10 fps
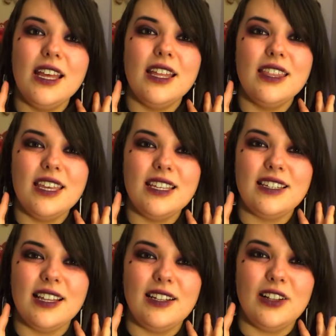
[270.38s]
this
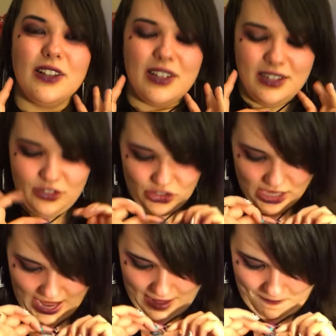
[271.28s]
little
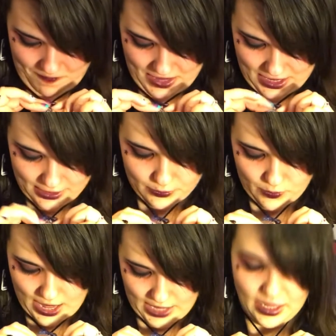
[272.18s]
gem as
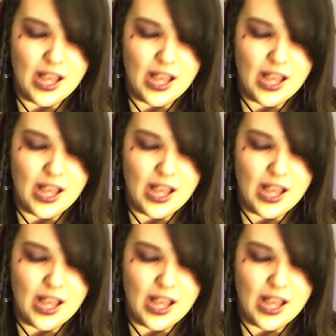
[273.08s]
well.